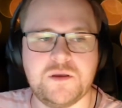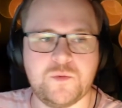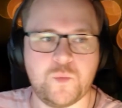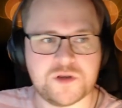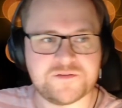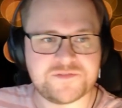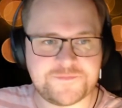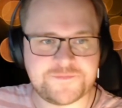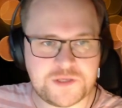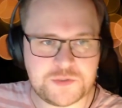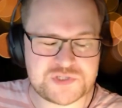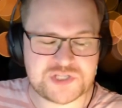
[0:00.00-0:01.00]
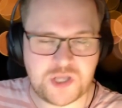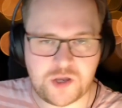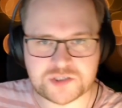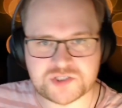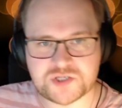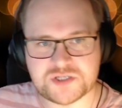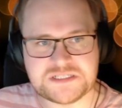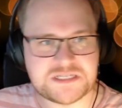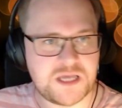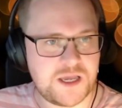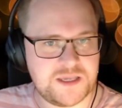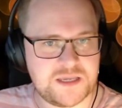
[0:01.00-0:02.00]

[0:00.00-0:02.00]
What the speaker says: One of the few songs on Guitar